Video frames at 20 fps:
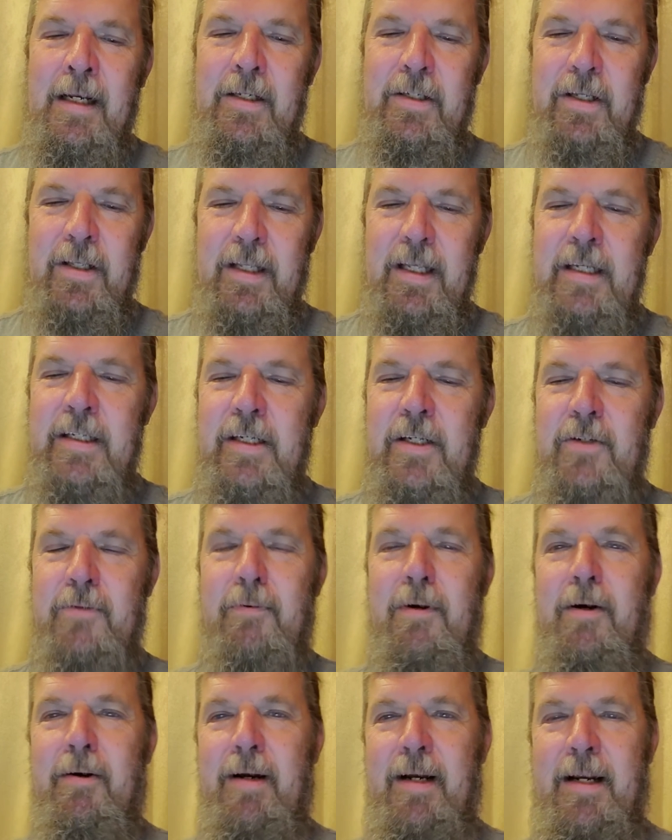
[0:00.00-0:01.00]
So this is
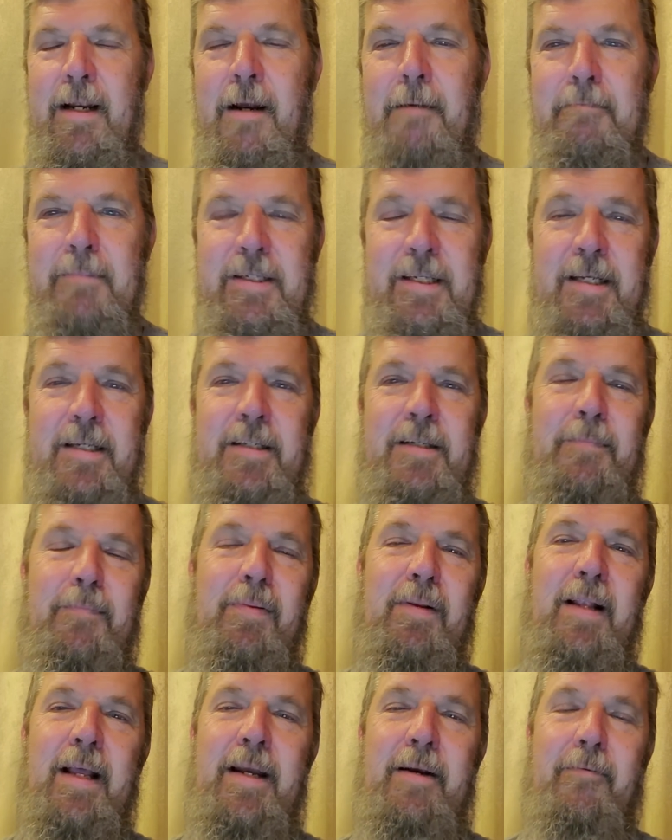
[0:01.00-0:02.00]
where it comes into
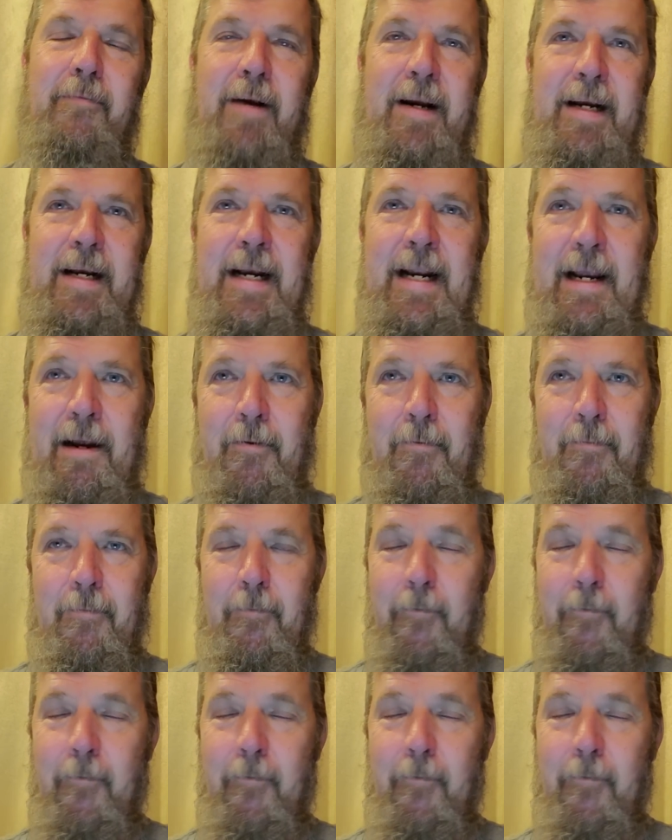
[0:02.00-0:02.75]
play right now.